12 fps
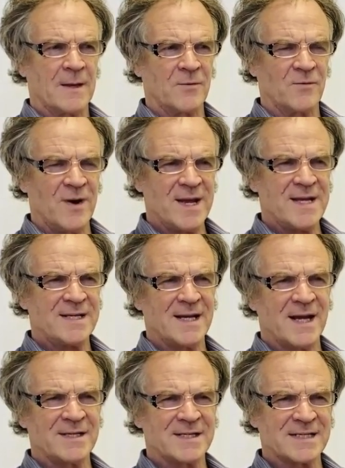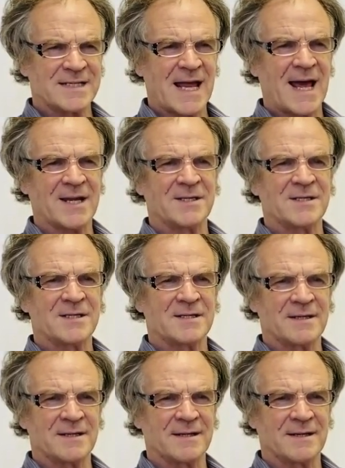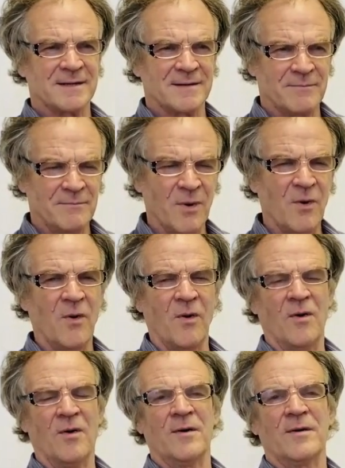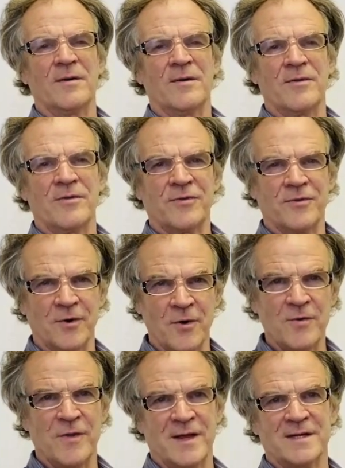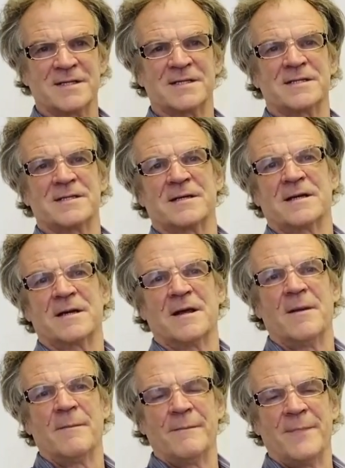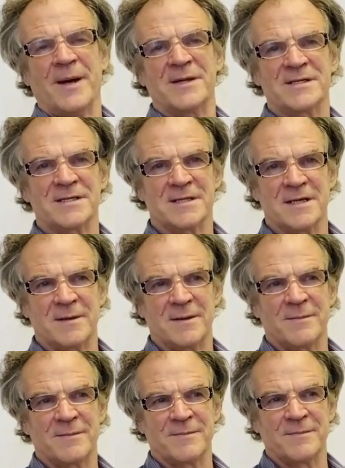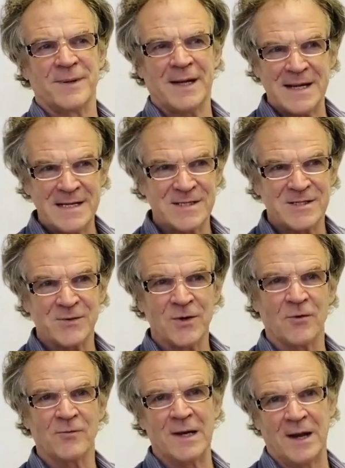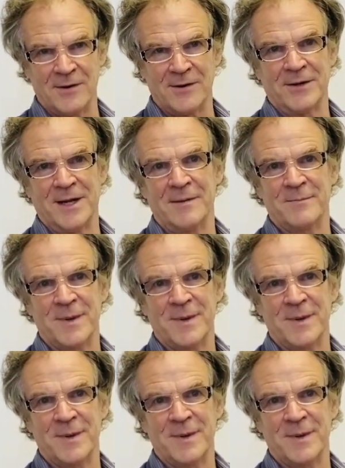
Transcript: read and understand more through this, but please do not rely on it,